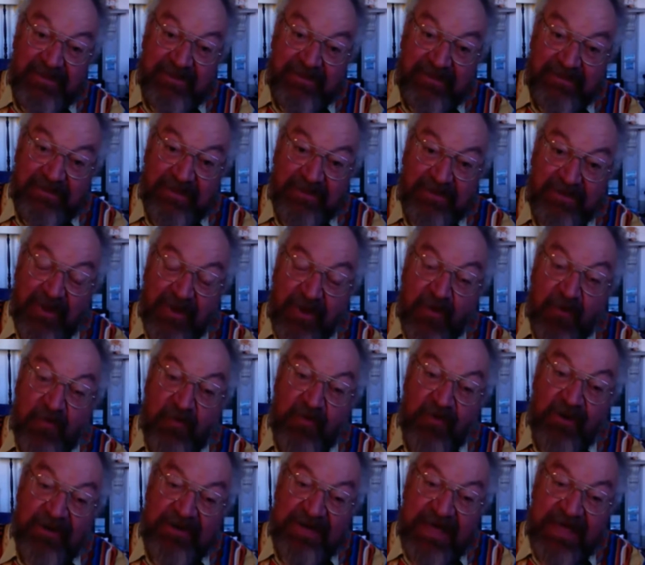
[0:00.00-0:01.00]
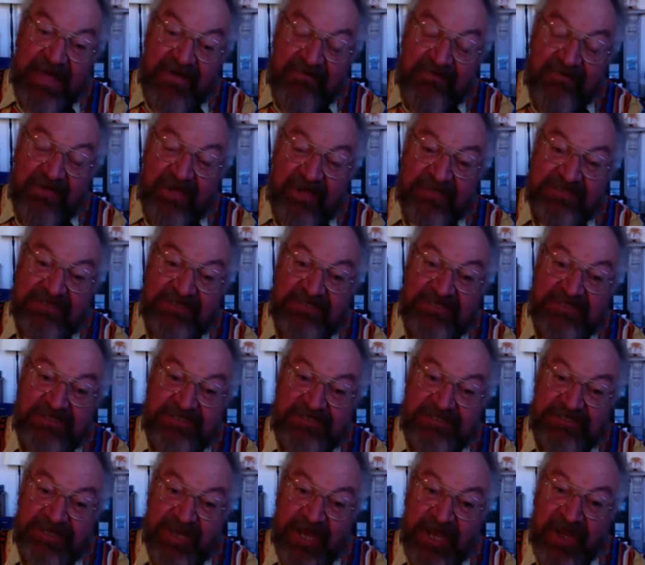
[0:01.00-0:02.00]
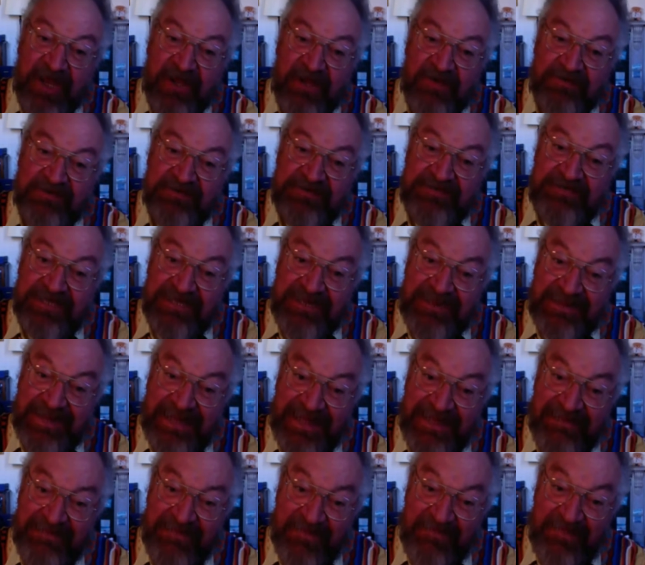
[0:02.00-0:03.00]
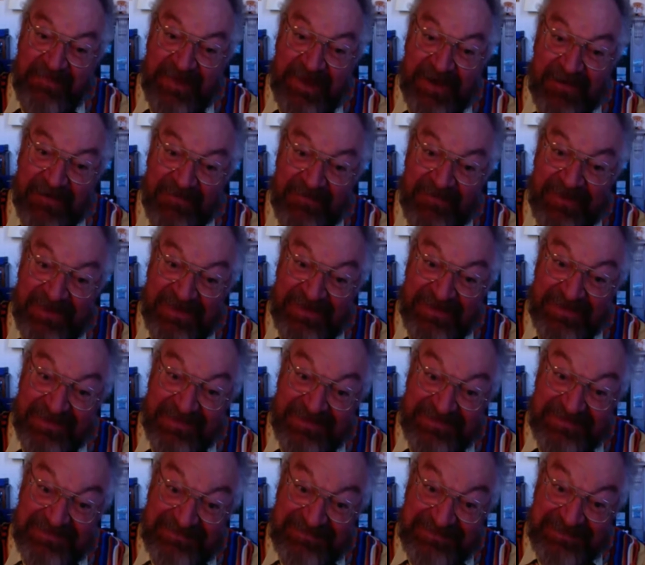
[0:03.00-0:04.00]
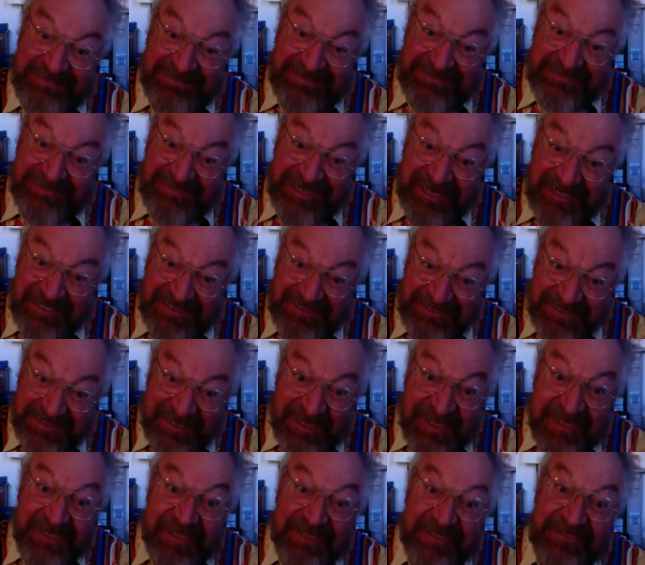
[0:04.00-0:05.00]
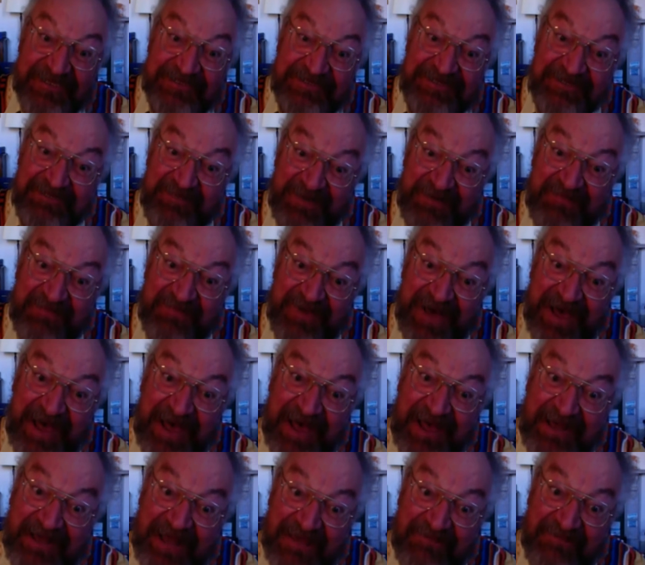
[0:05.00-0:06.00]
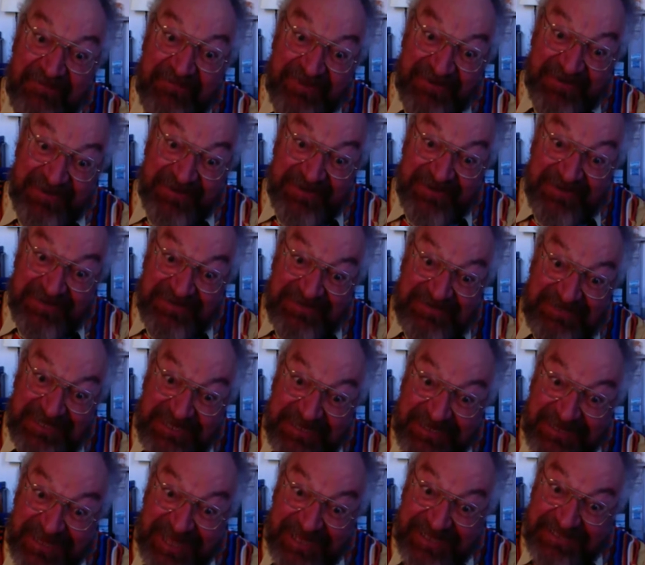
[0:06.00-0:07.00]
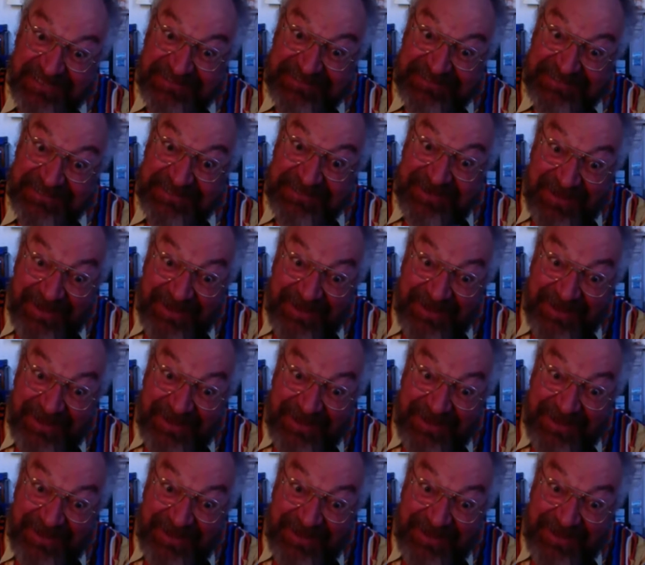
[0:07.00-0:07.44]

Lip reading: that whatever she chose to claim about me in this dissertation, to provide evidence in Latin